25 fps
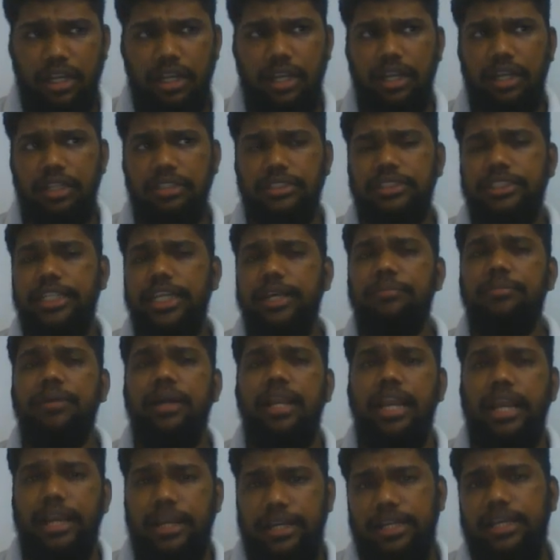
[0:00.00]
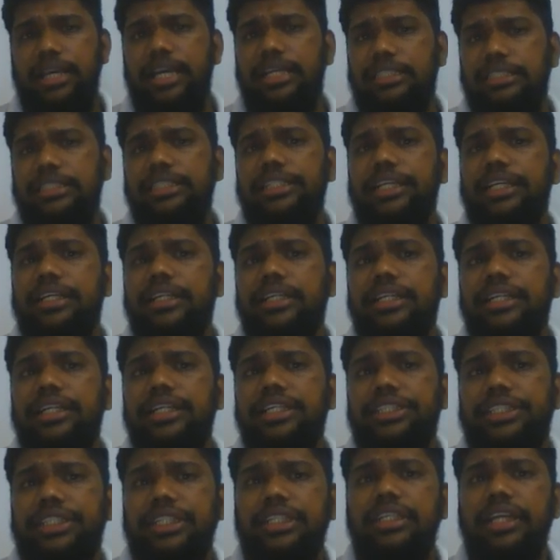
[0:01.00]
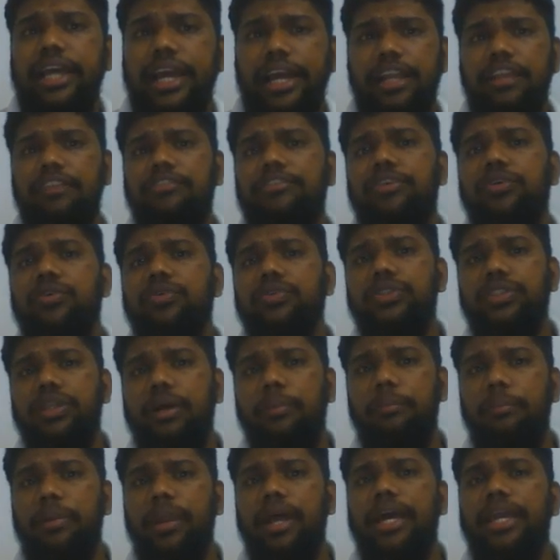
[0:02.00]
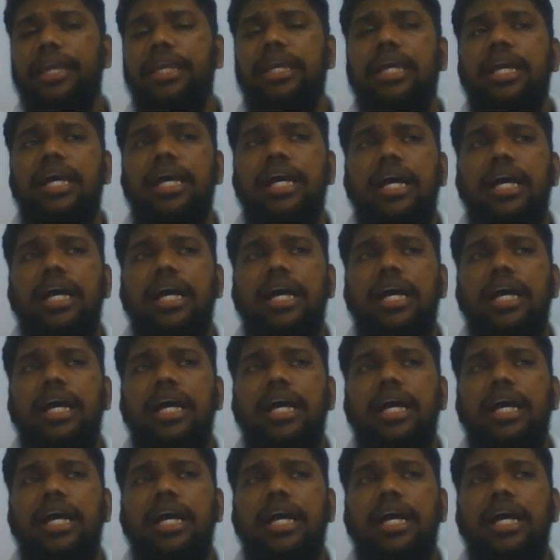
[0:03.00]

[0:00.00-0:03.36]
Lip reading: stable at acidic condition, and if you supply